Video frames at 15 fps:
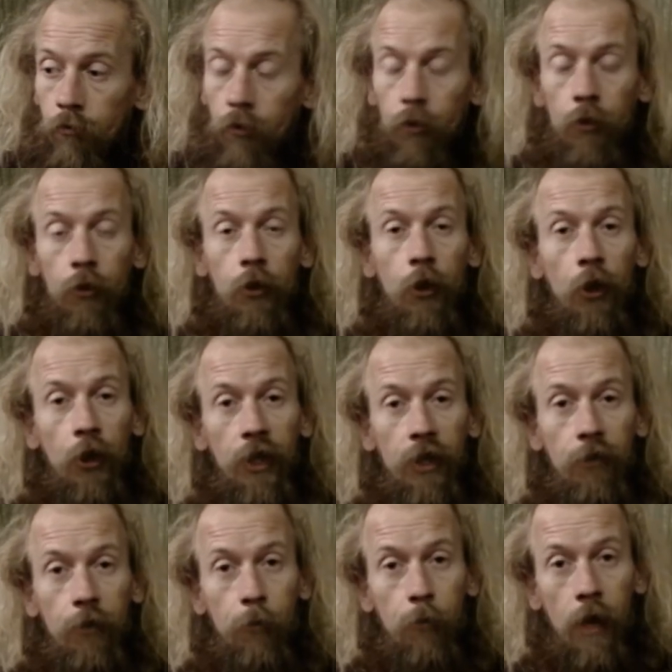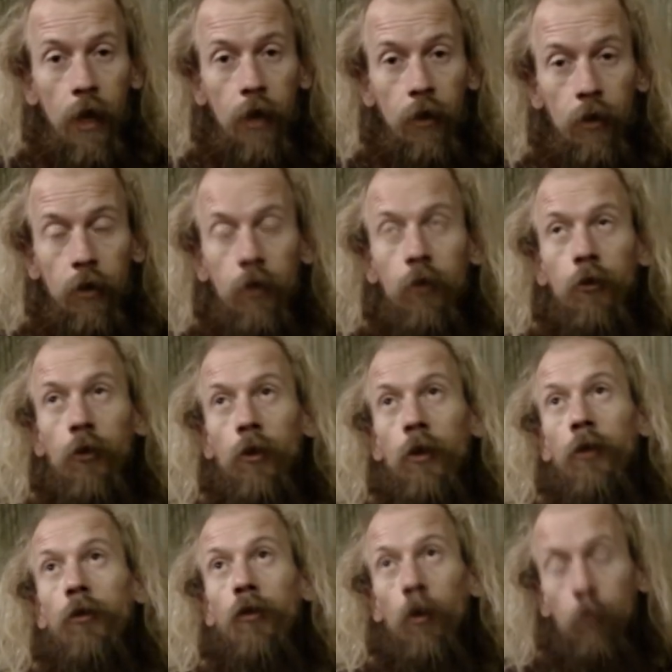you know, can I give it back? Should I
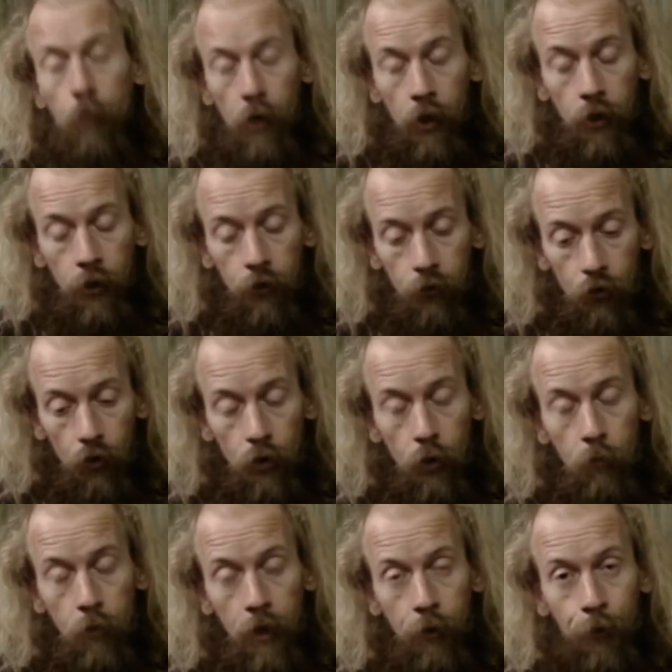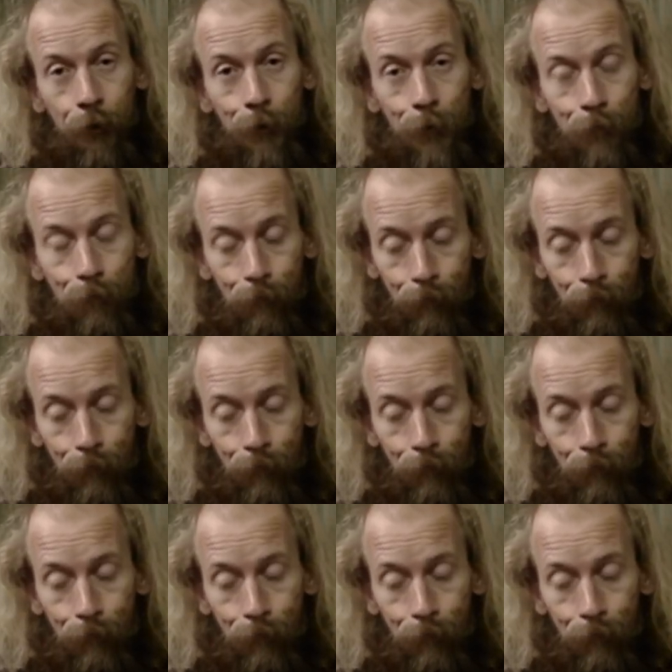stop buying chocolate powder?